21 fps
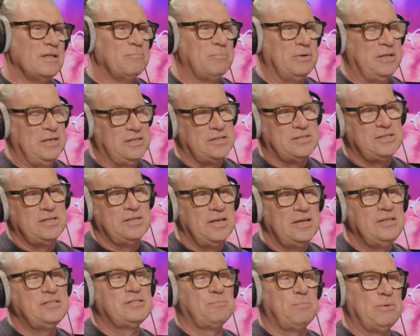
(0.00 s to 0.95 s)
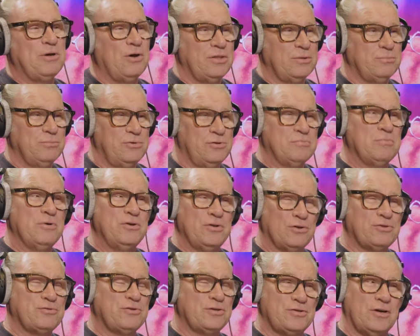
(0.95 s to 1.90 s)
But he says he needs to be on the
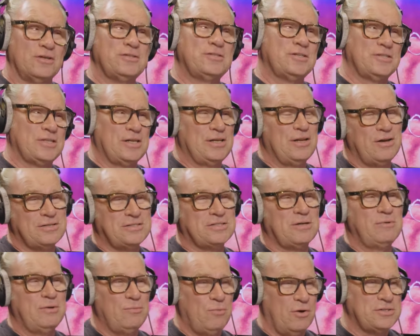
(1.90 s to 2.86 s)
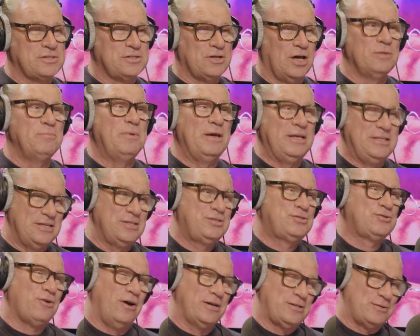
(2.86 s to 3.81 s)
mood-altering drugs because the last time he wasn't on them, he did
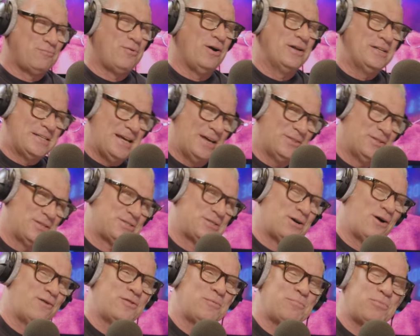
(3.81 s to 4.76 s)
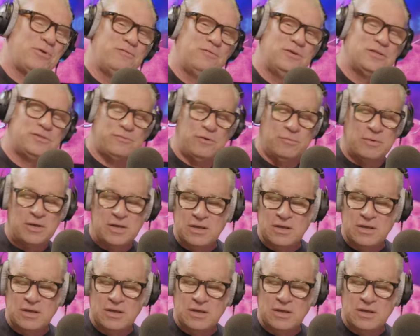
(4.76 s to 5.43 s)
try to run down the star of the previous film.